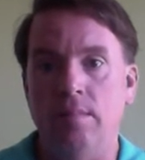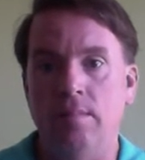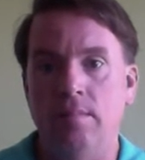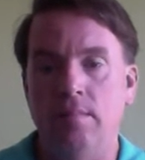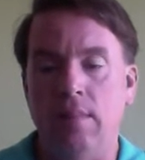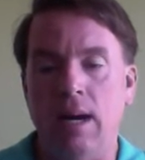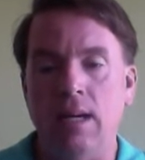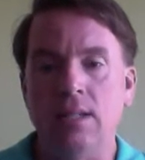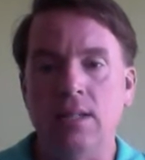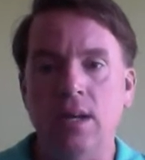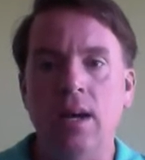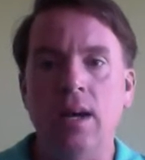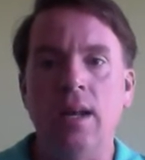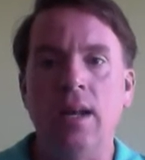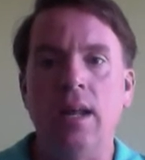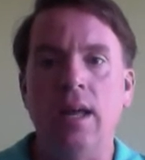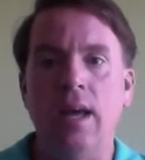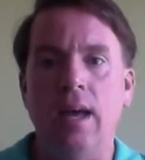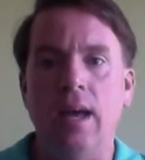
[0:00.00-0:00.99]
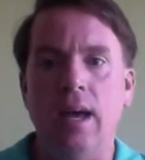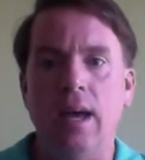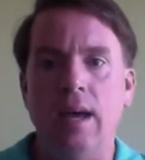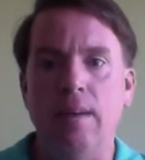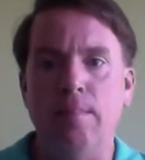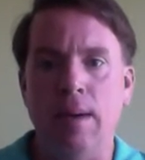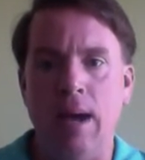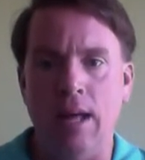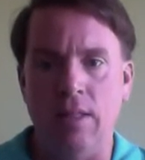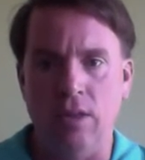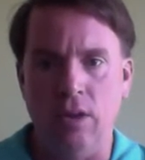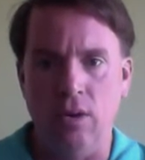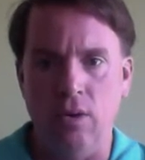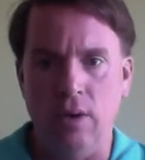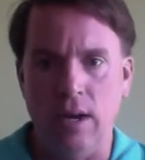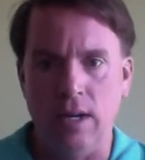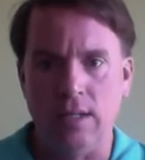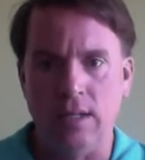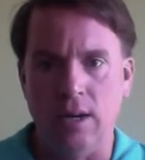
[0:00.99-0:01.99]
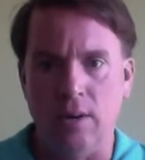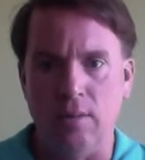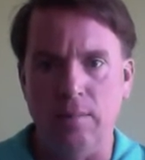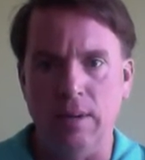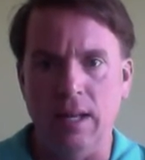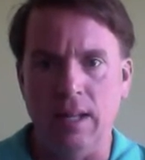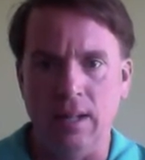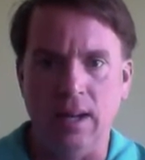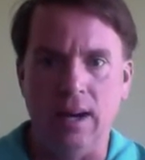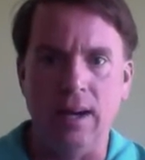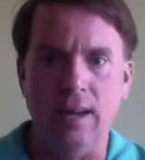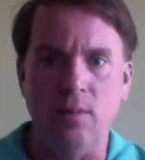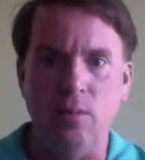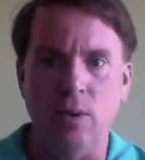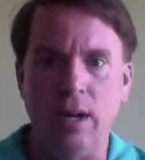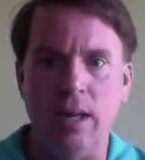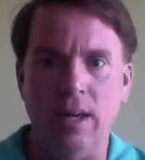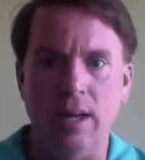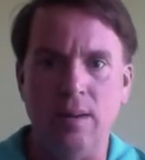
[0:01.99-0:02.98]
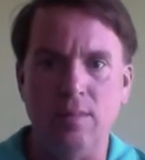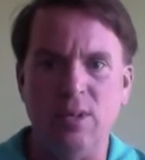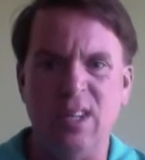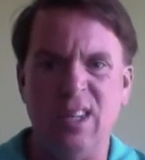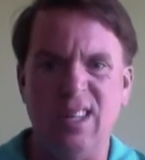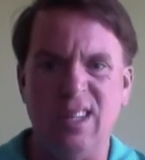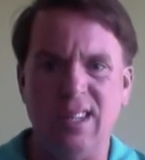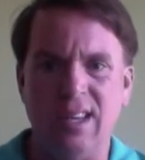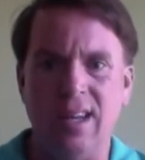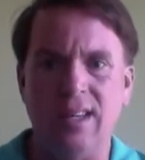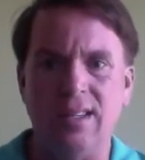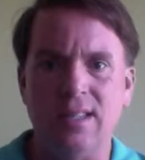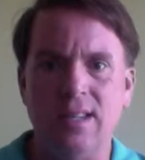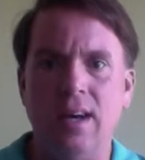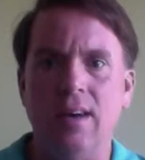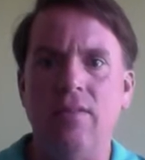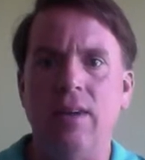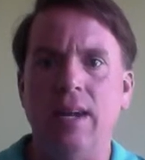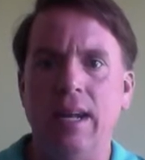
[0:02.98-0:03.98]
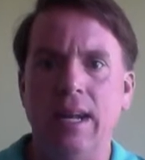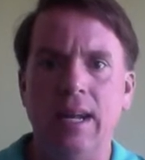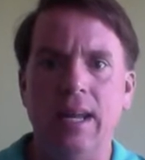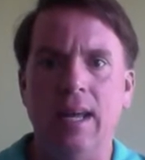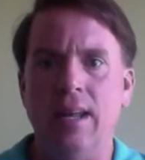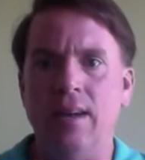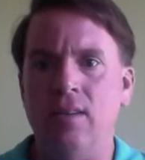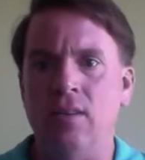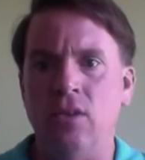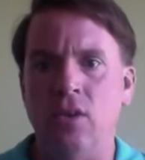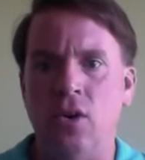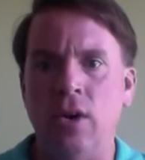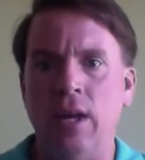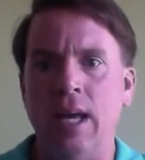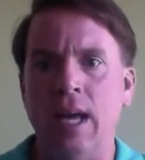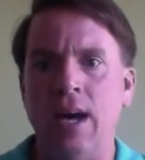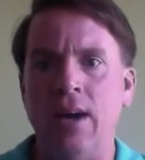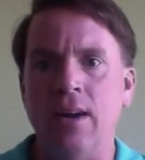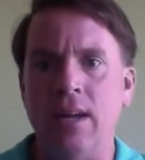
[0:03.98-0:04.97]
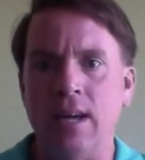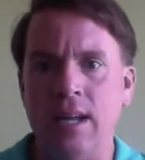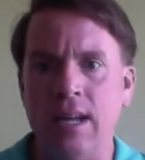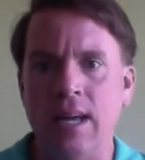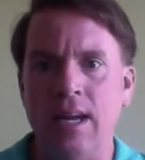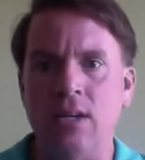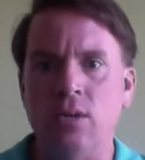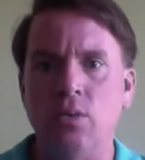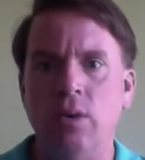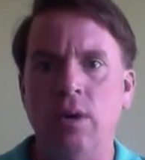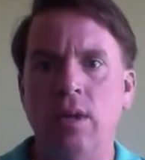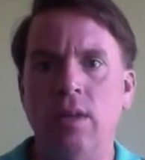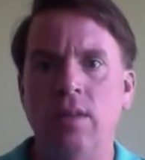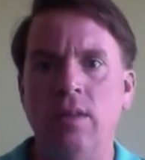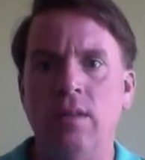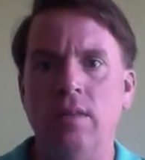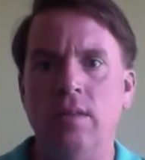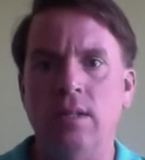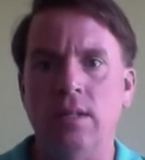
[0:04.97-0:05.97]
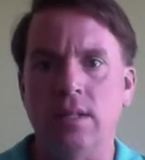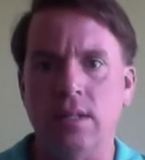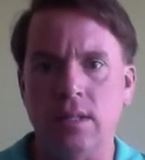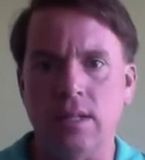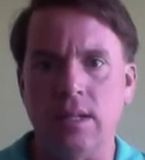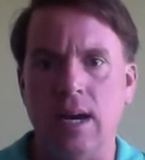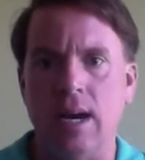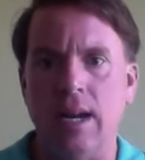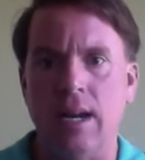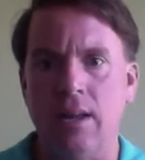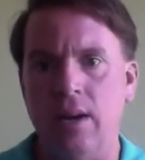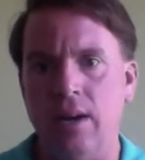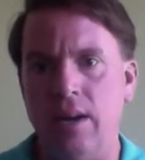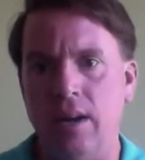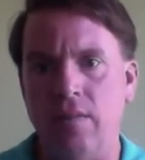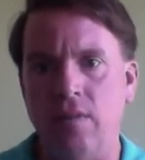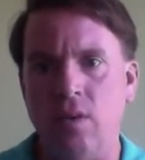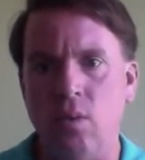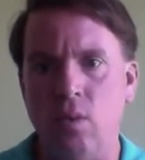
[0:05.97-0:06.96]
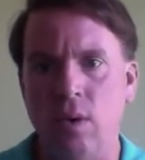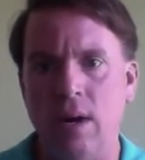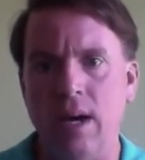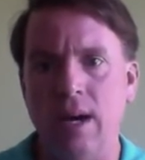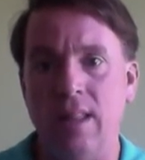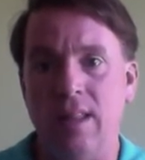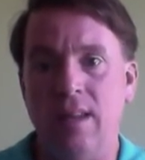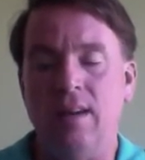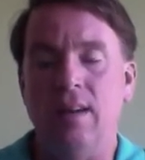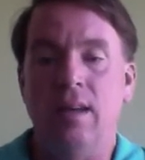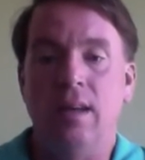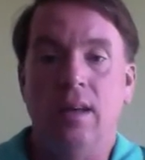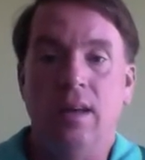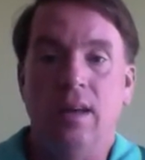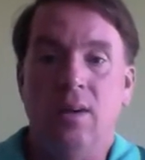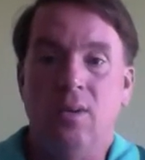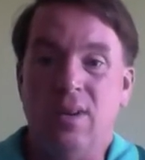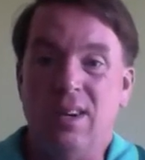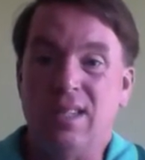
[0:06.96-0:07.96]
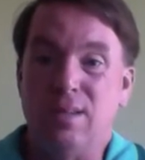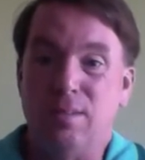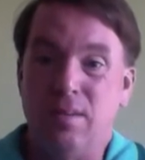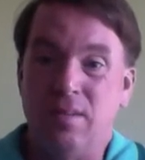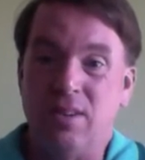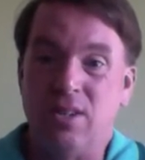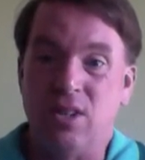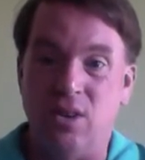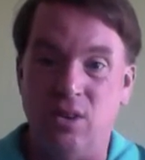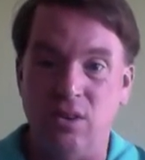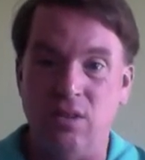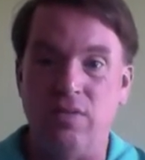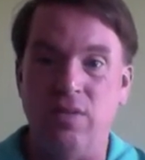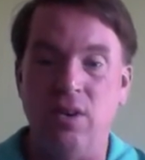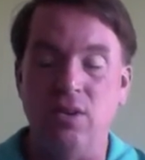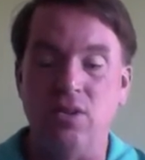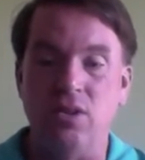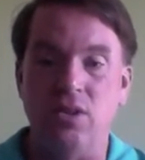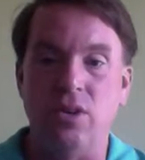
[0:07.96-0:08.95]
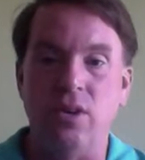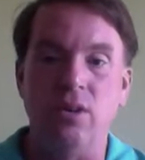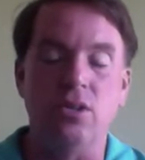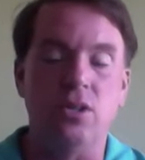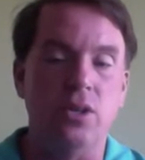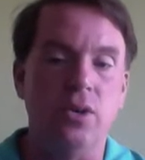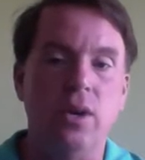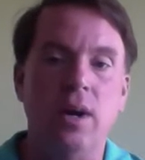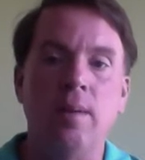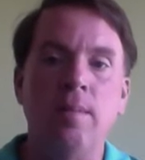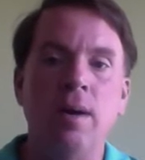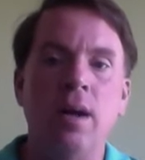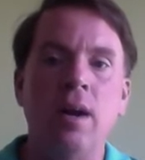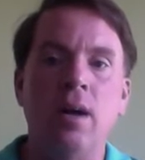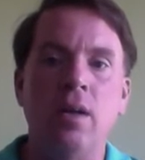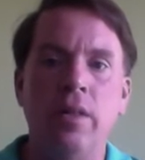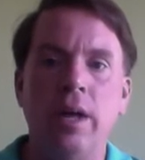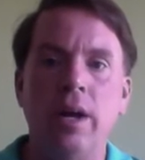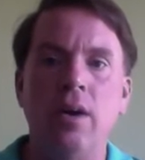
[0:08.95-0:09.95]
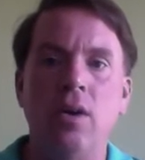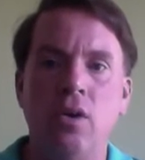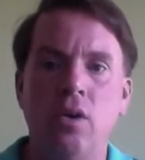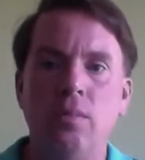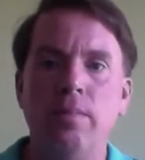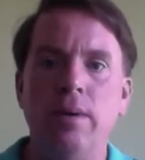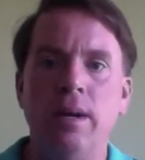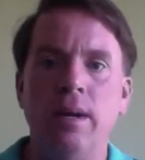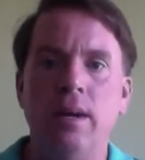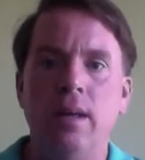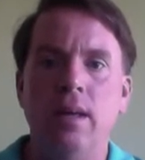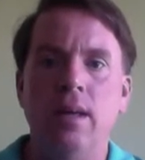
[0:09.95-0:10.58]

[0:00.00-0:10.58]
My son, Matthew, has helped me a lot when it comes to this kind of stuff and learning how to connect with society in a different way than what some of us older folks are used to. And I'm not all that old, but